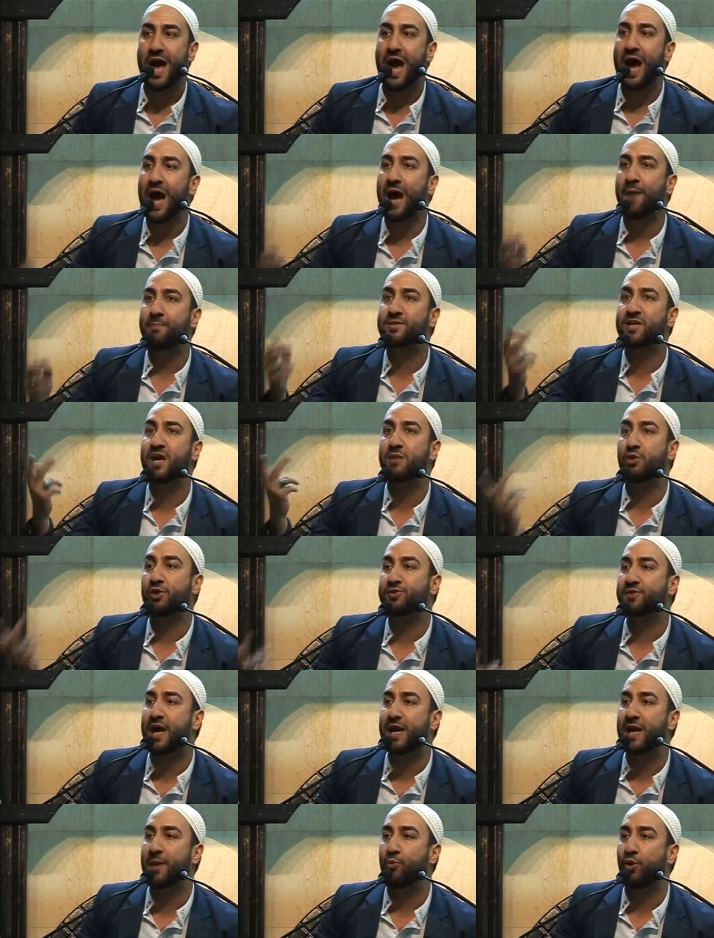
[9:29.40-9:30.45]
Abdul
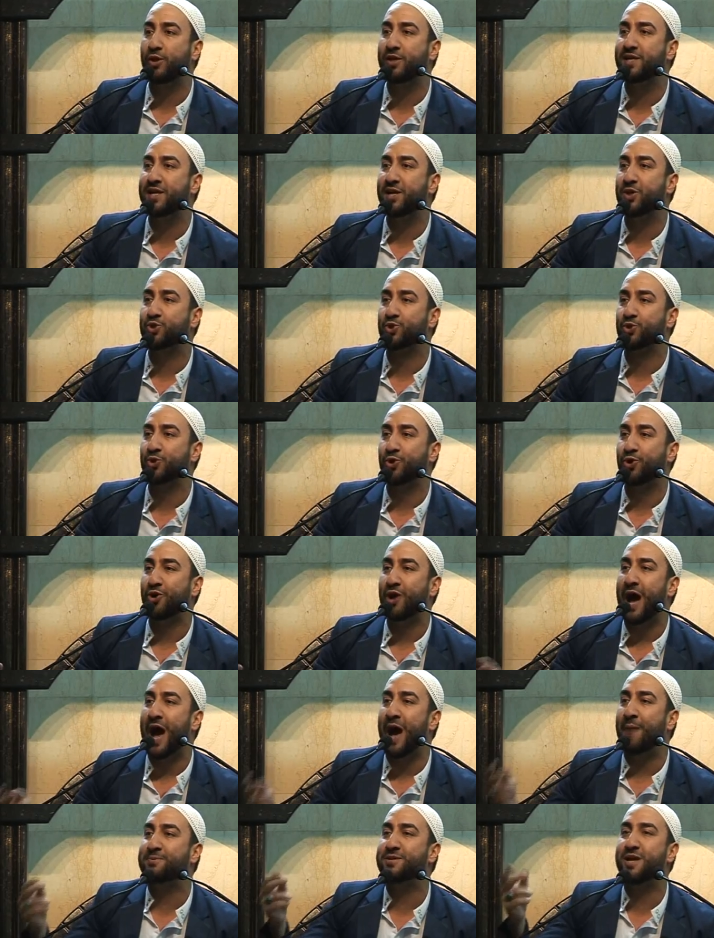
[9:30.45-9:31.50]
Muttalib, what did he do?
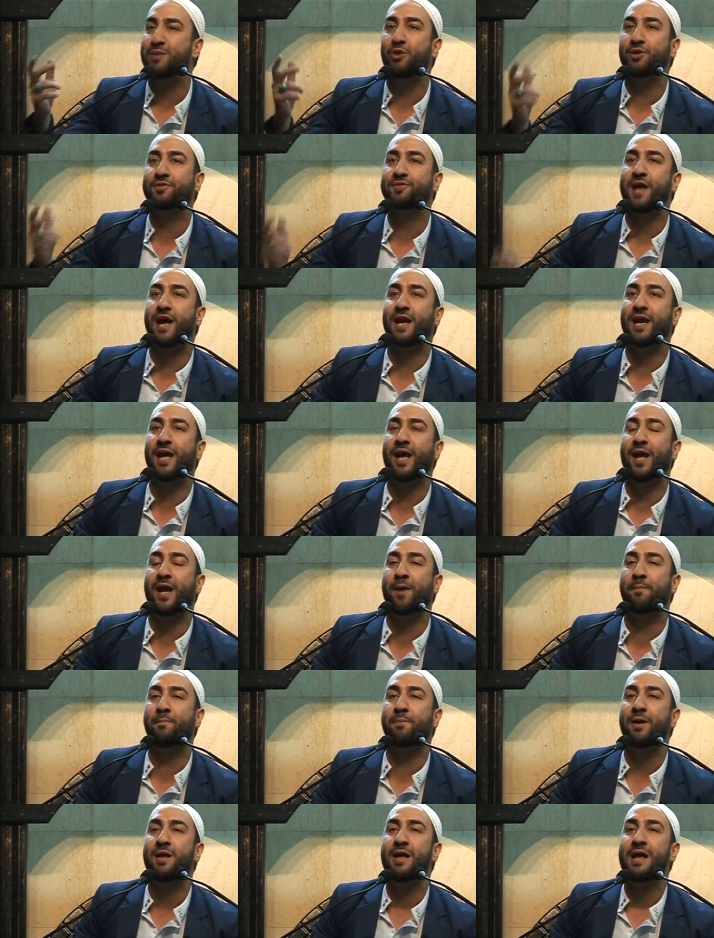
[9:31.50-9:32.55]
Abdul
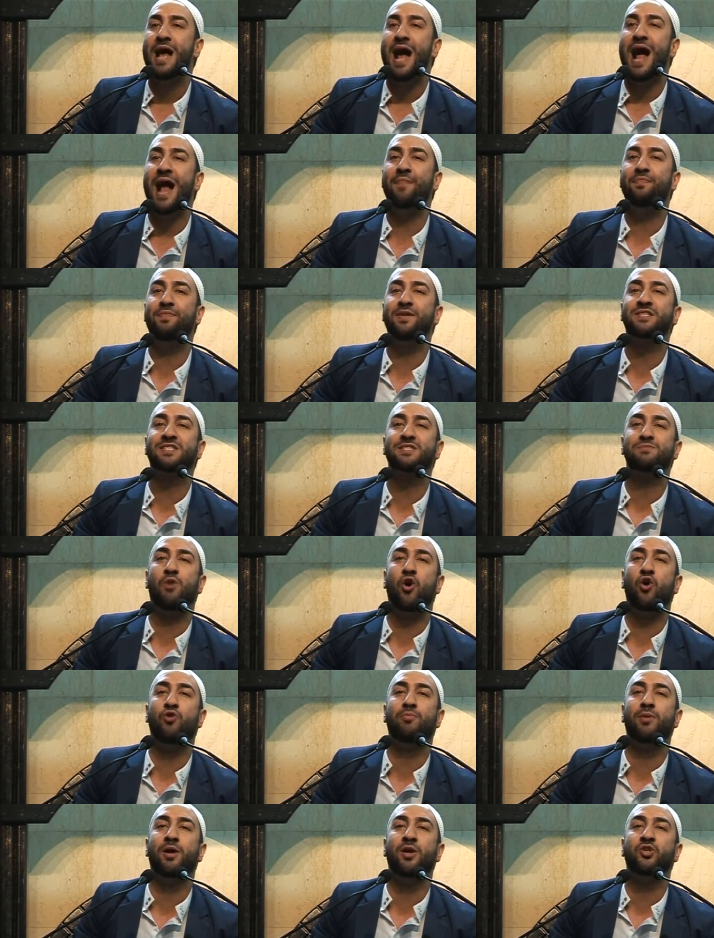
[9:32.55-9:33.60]
Muttalib at this
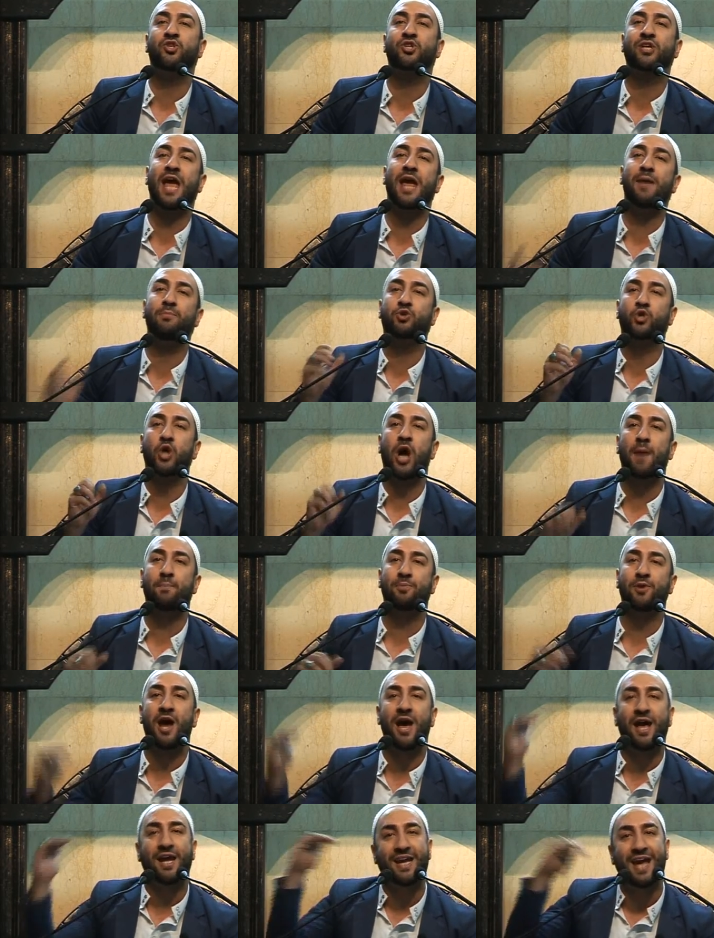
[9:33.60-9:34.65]
moment came to
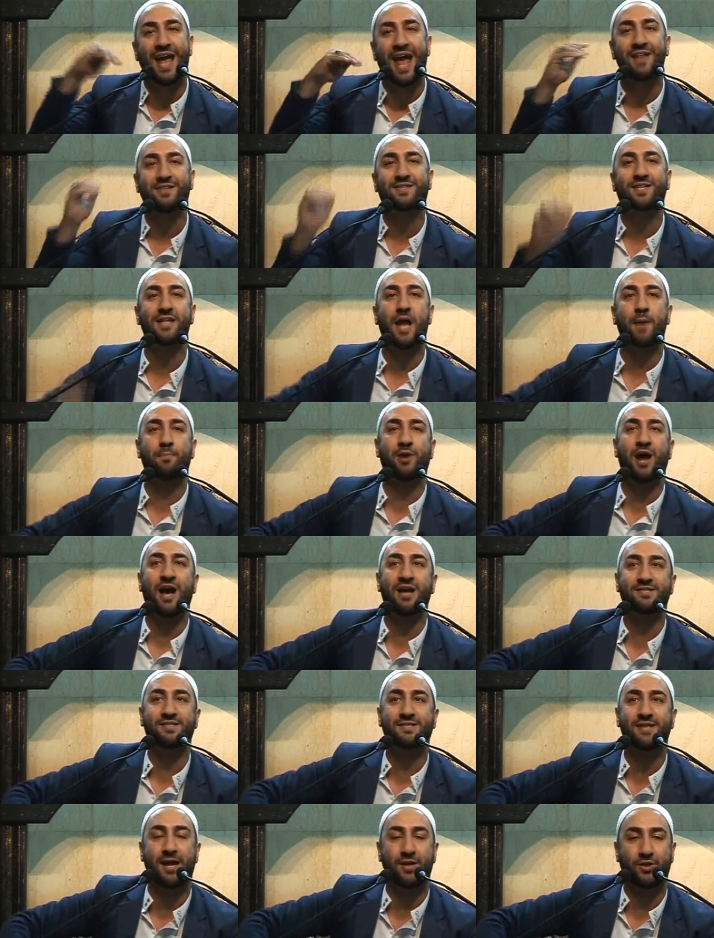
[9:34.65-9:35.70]
Abraha. He entered
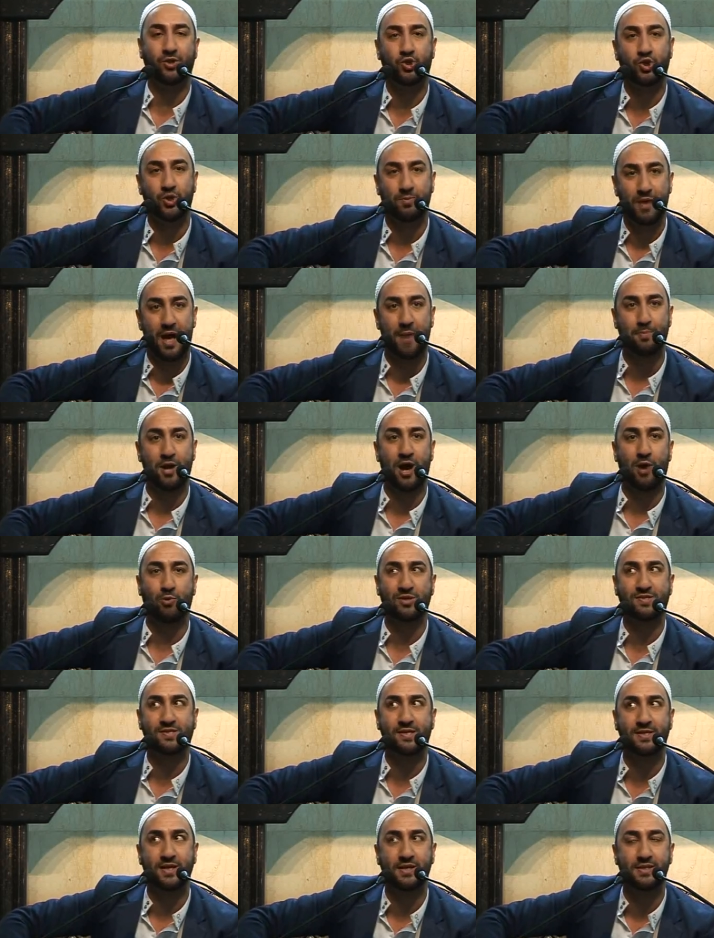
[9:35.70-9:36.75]
Abraha's tent. Abraha
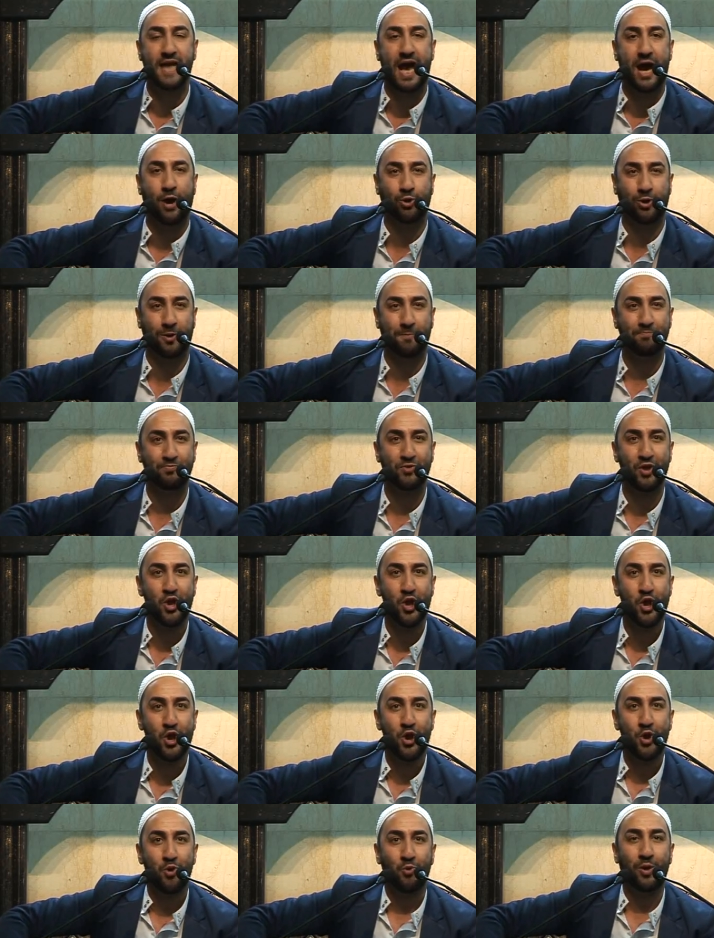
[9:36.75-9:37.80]
was sitting down.
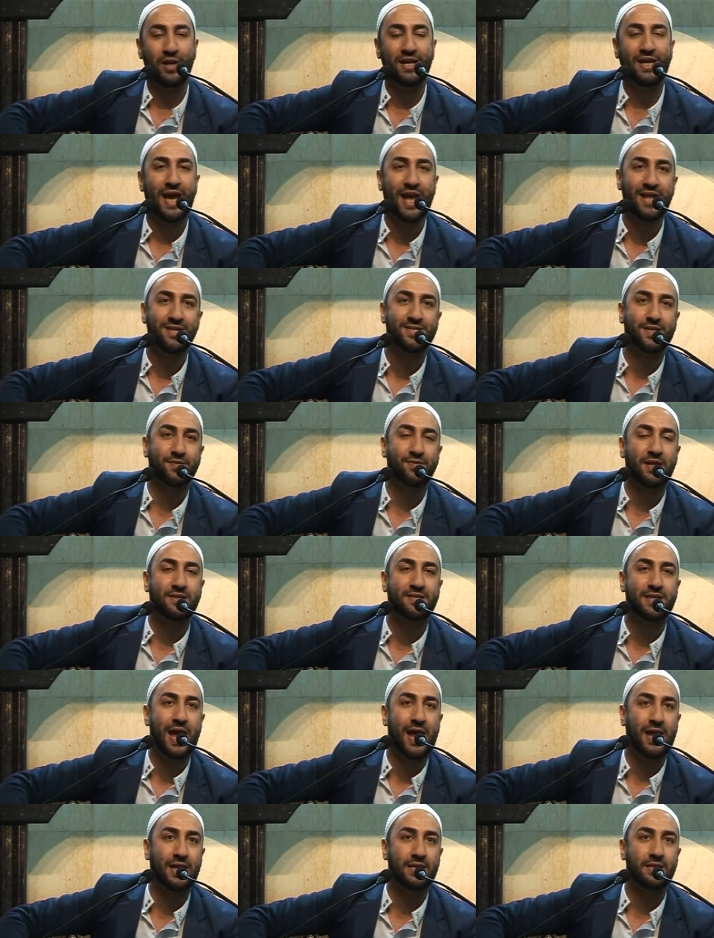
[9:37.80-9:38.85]
When he entered the
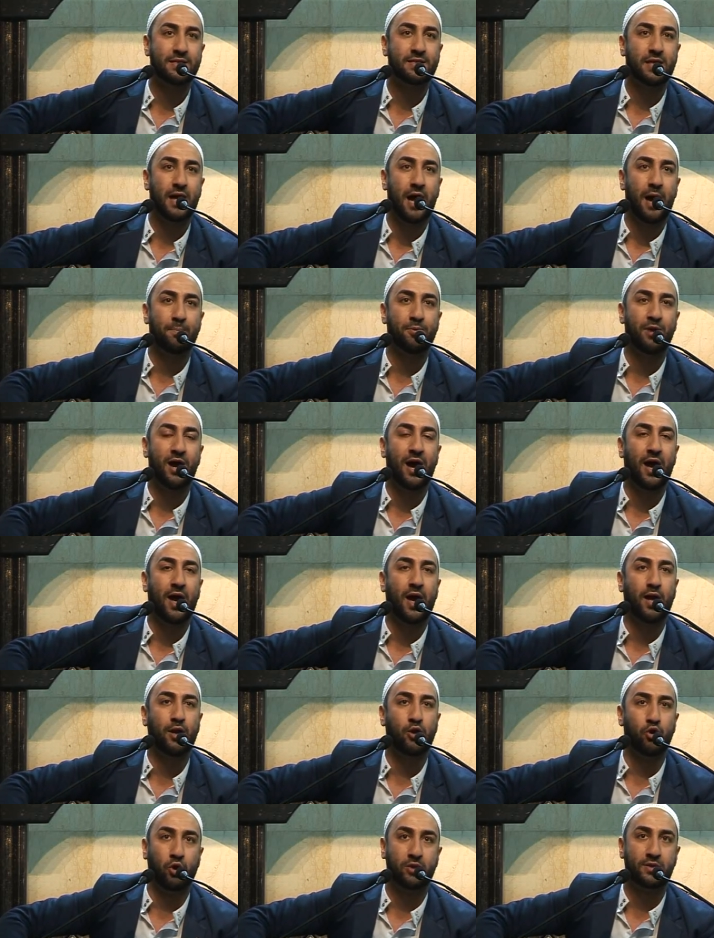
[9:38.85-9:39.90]
tent,
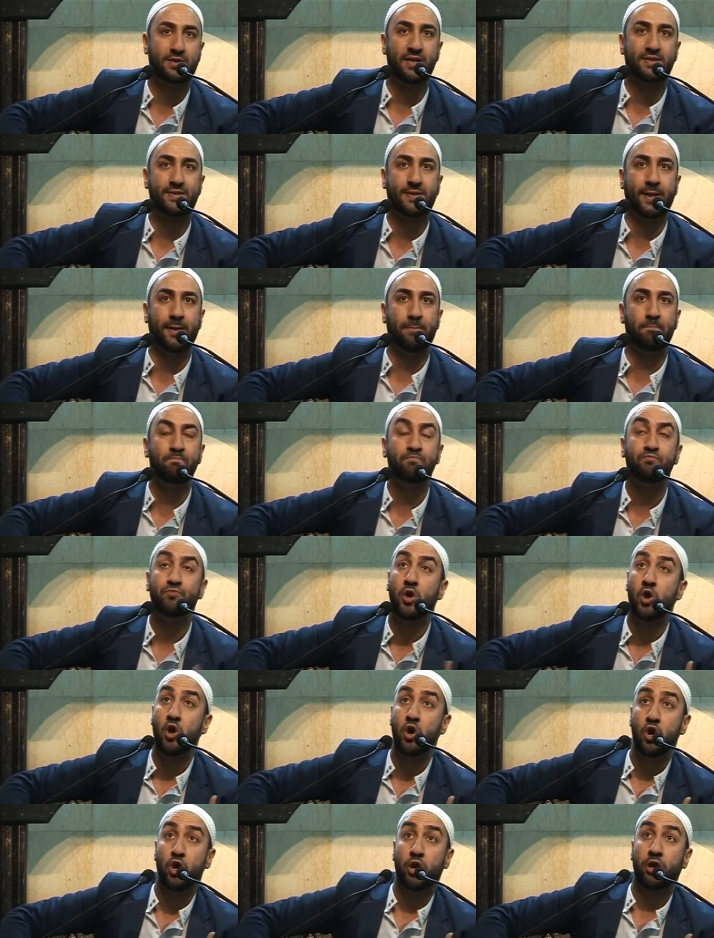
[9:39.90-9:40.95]
Abraha looked at him.
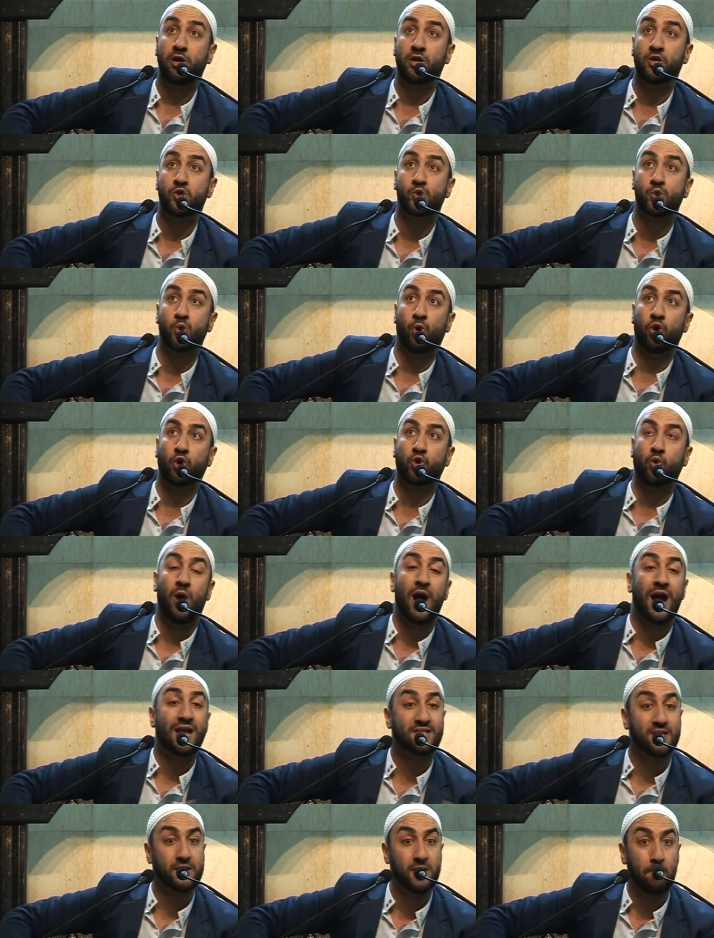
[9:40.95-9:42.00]
He saw
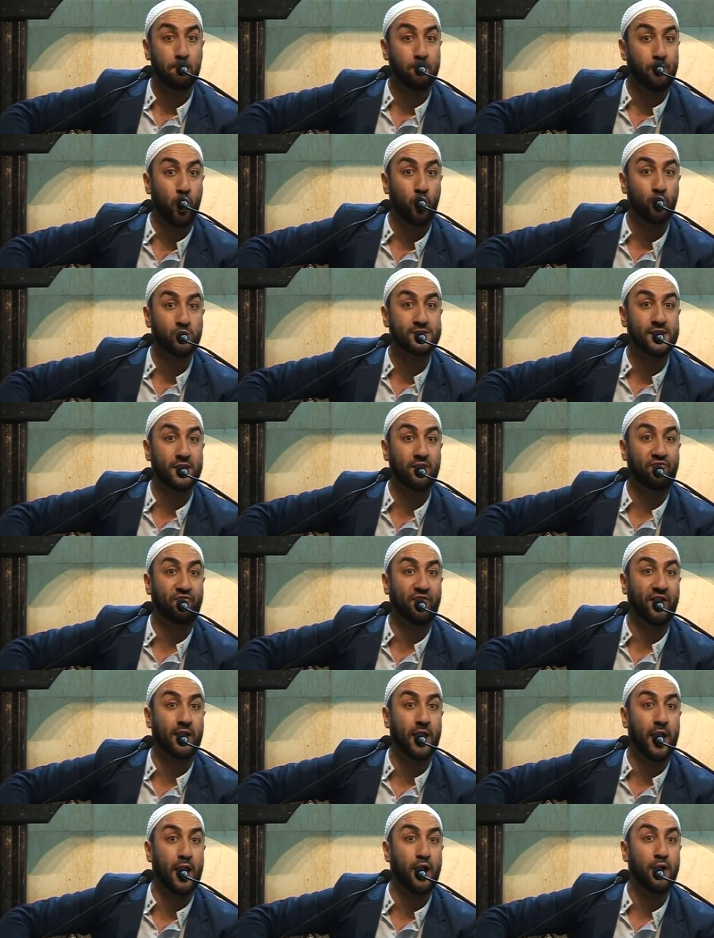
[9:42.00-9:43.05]
quite an imposing
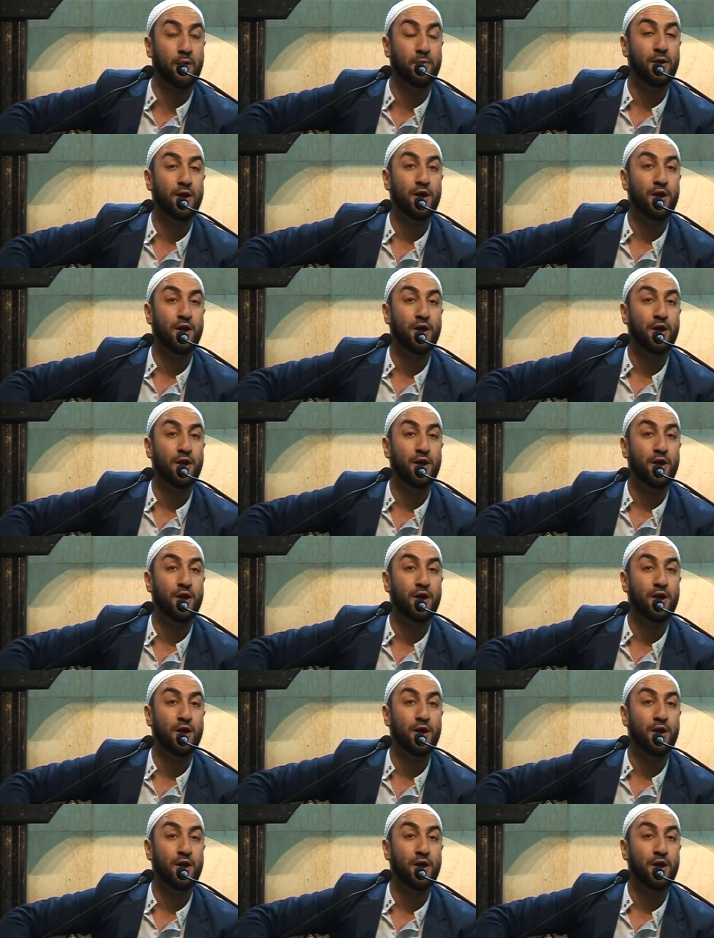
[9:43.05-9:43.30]
figure.